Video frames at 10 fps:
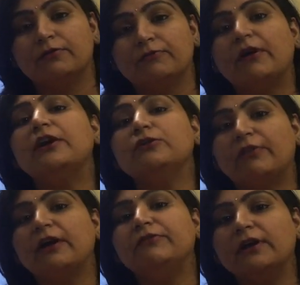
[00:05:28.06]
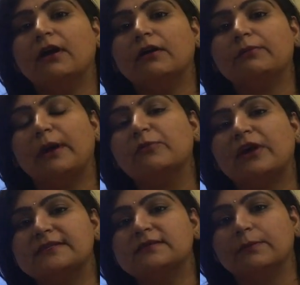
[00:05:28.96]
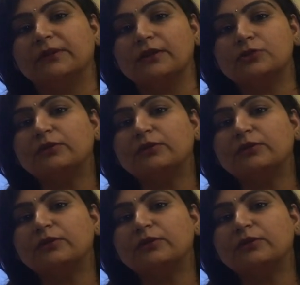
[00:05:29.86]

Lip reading: Why we are memorizing something?